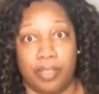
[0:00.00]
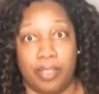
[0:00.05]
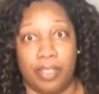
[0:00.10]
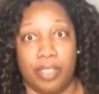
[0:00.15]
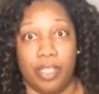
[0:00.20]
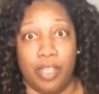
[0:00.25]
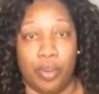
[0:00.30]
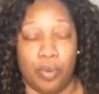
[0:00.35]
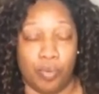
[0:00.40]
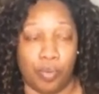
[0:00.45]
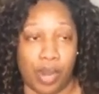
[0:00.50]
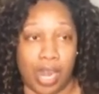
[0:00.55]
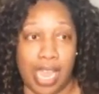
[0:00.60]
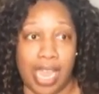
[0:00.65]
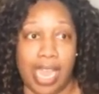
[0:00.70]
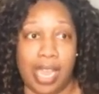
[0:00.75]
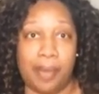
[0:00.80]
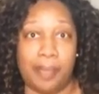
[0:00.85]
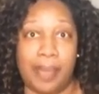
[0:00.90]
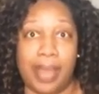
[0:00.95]
where I
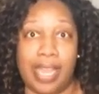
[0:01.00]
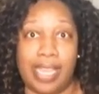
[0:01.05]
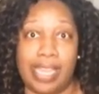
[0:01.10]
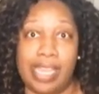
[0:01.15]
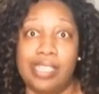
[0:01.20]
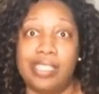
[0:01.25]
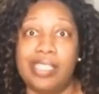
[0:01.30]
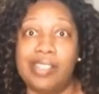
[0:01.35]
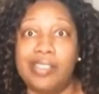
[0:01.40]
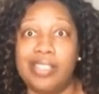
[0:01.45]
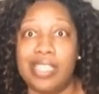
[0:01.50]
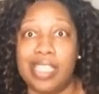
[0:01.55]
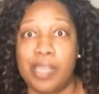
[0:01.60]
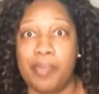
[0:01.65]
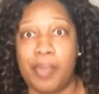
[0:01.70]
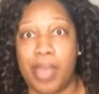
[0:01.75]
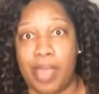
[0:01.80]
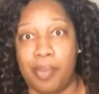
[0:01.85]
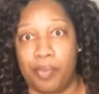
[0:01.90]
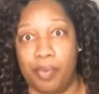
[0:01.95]
have my LLC
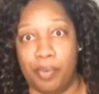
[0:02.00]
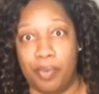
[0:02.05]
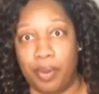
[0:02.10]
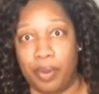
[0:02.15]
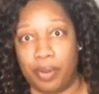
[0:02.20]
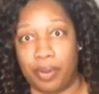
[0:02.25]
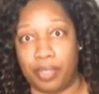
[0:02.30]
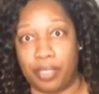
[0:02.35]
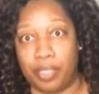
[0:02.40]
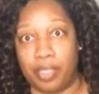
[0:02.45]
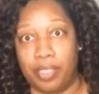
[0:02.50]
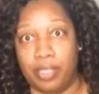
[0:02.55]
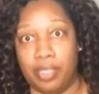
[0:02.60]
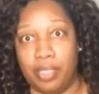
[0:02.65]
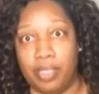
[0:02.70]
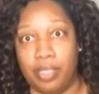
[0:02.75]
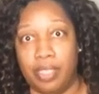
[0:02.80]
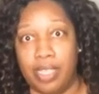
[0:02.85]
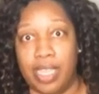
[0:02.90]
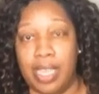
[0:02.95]
paperwork
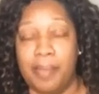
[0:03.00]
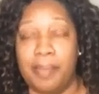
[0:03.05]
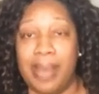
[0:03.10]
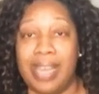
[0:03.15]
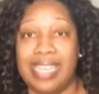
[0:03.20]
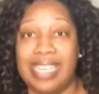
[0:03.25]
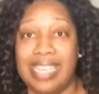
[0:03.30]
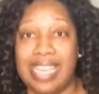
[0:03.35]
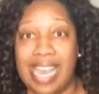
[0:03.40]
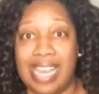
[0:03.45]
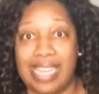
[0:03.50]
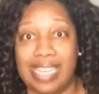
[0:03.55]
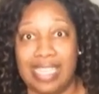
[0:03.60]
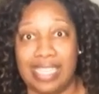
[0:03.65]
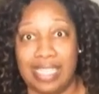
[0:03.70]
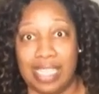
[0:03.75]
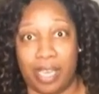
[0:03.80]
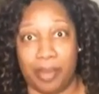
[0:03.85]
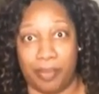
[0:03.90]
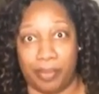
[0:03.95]
and my EIN
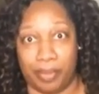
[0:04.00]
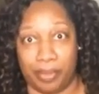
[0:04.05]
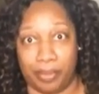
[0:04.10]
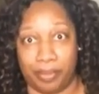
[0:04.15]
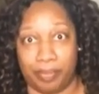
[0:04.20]
number.